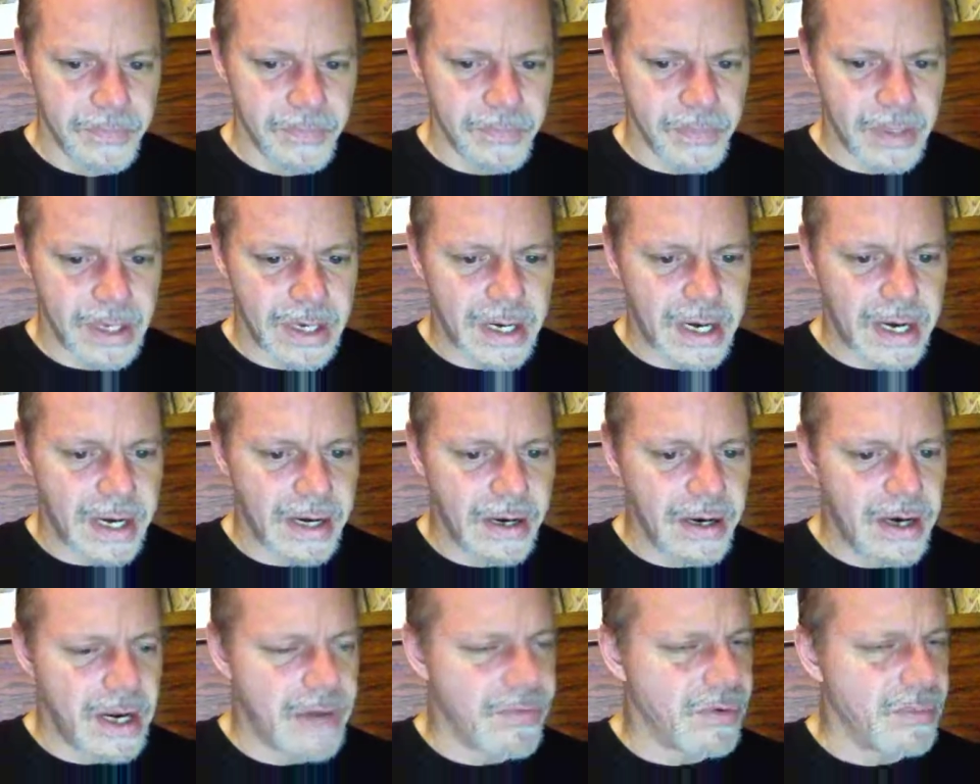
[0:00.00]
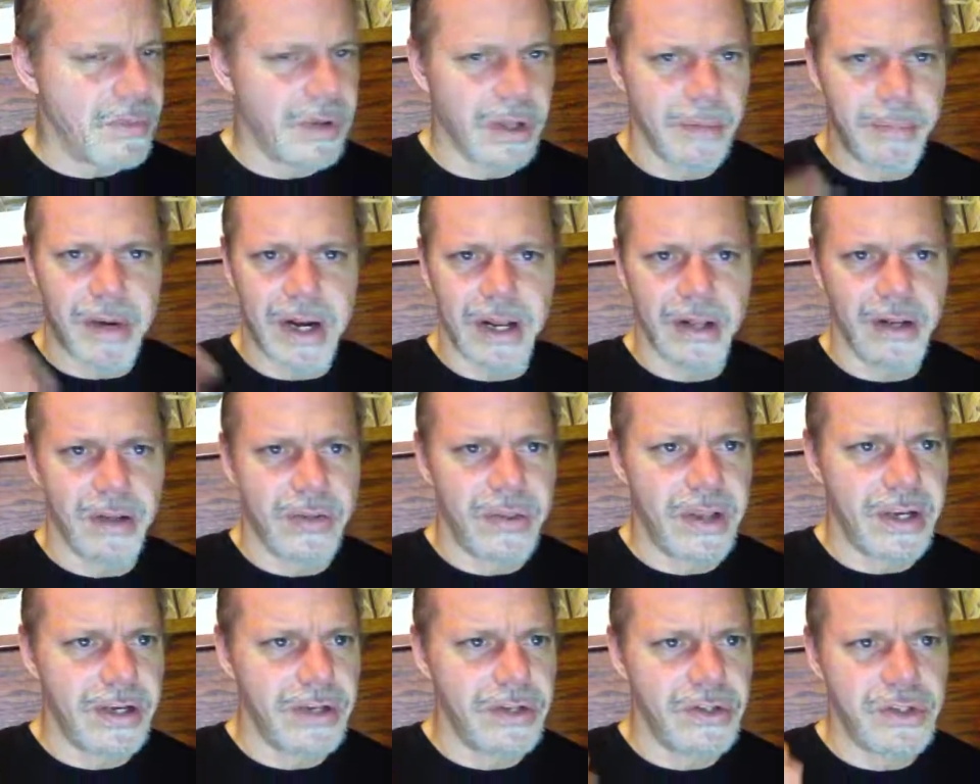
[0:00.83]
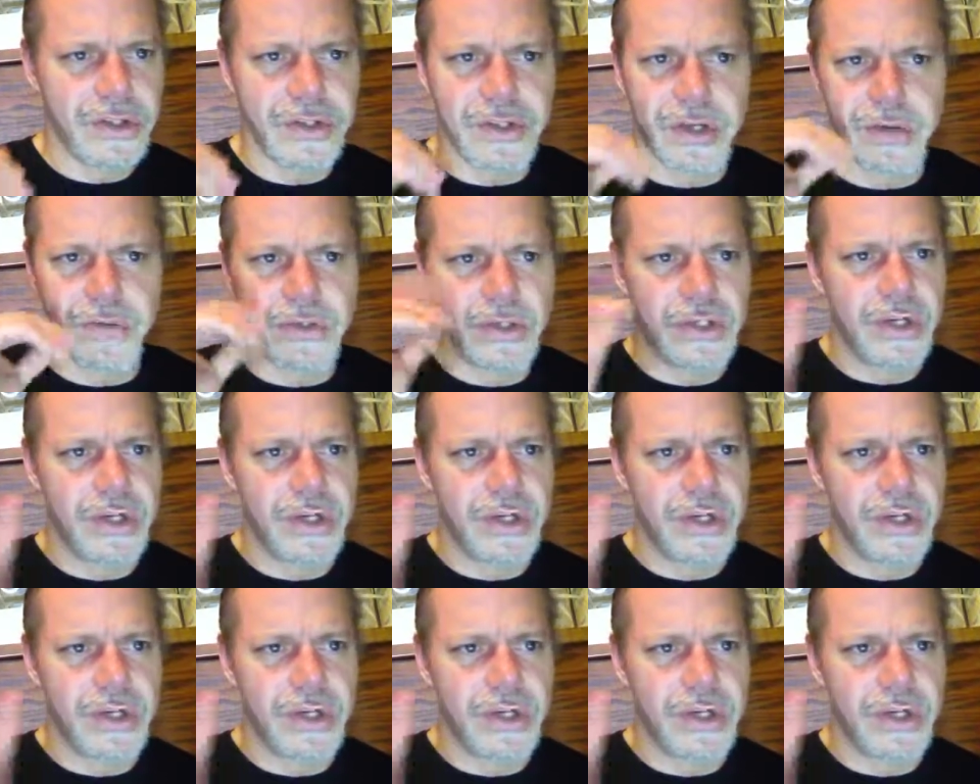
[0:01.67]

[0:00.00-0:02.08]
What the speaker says: And never really bothered to think. He just always